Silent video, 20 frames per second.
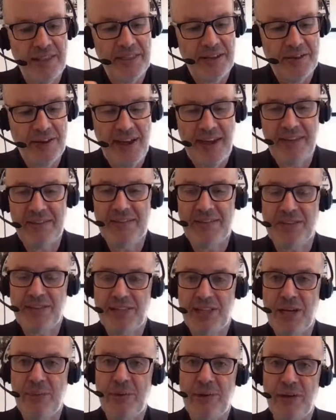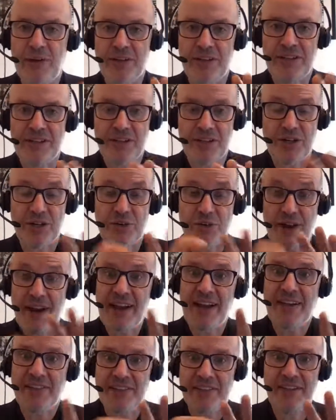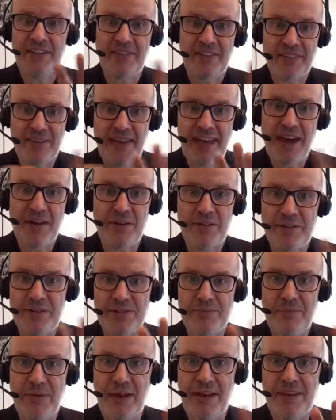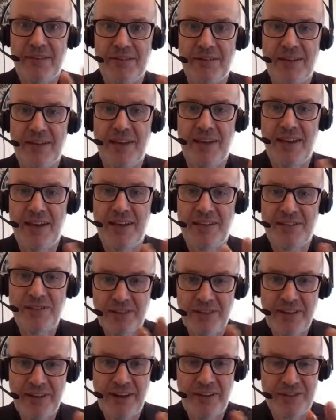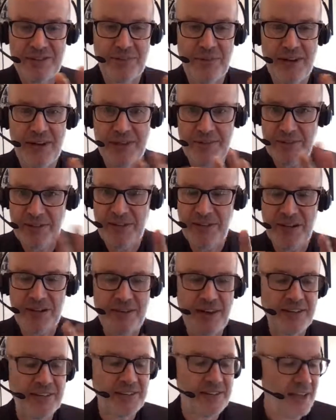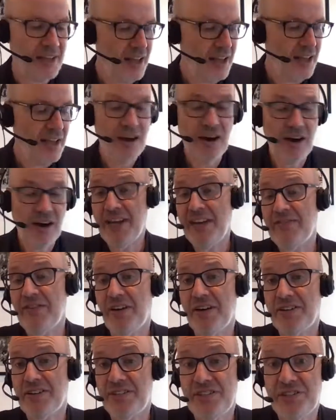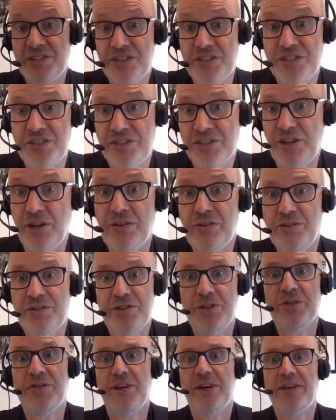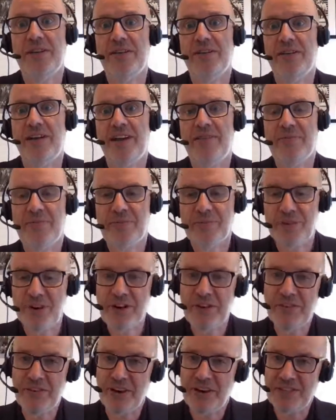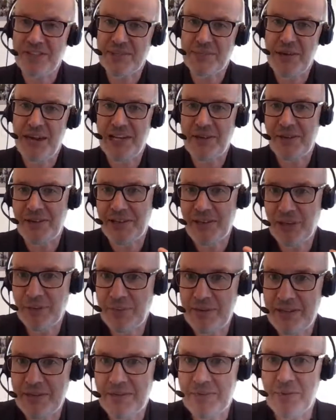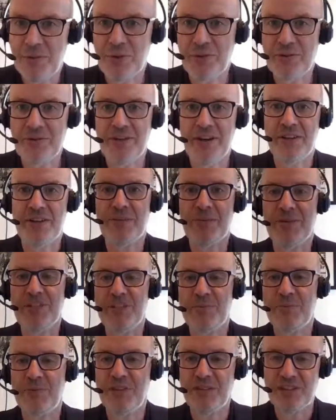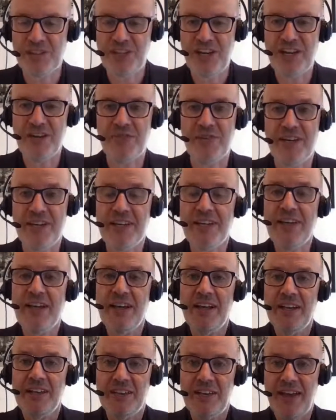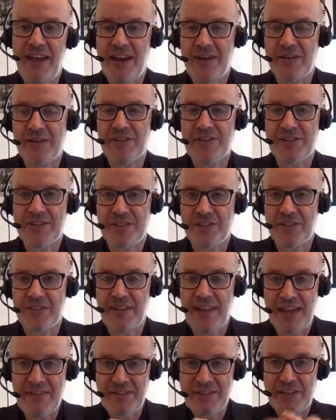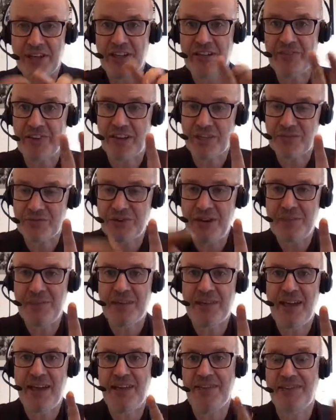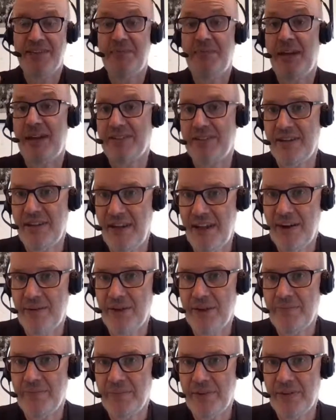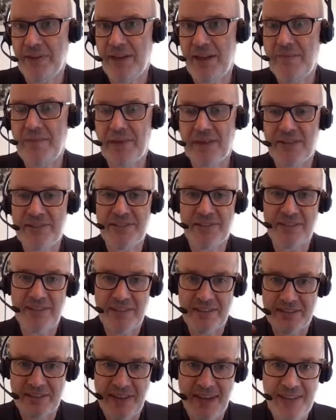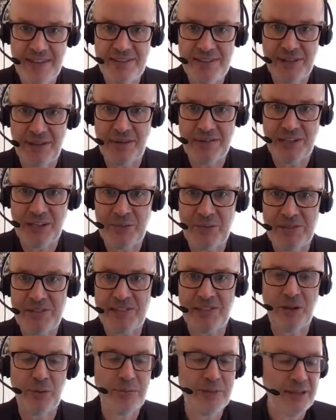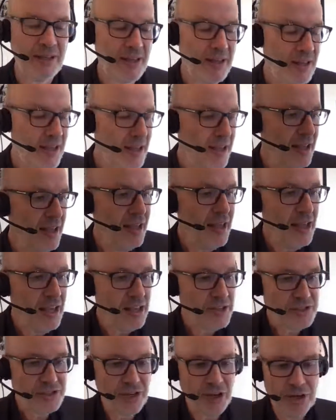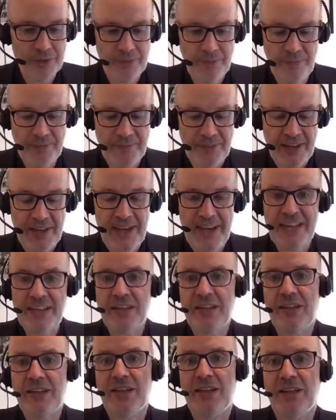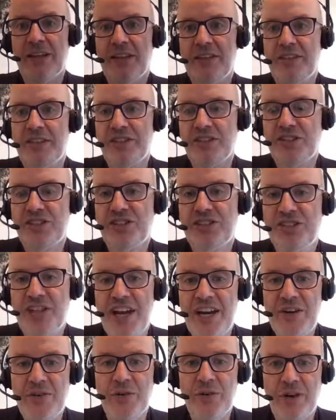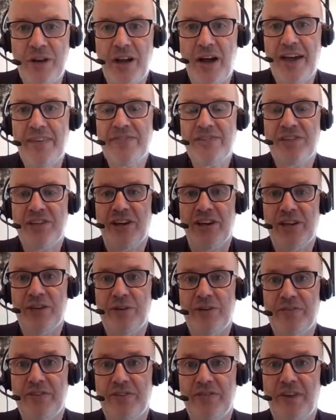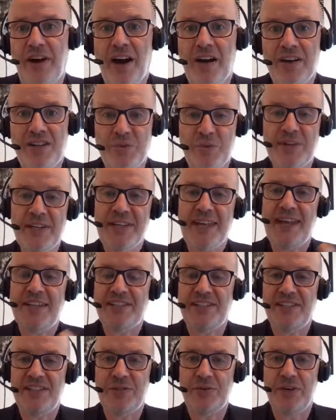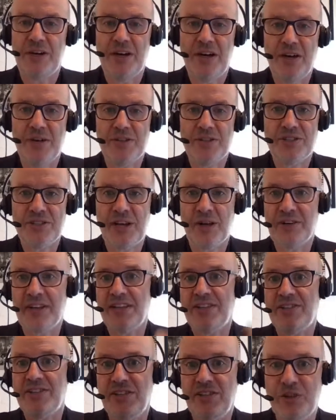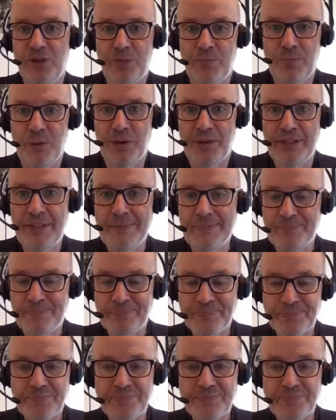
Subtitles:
there are enzymes that come along and correct if an error is made. Okay, so there's often errors are made, but they're corrected. RNA viruses just don't do that. Okay, coronaviruses may do a little bit more than the other ones, but generally the errors, every time the virus replicates, it makes an error. Okay, because the enzyme is a little bit sloppy. So in the general life cycle of a virus, when it gets into a host cell, gets into your body,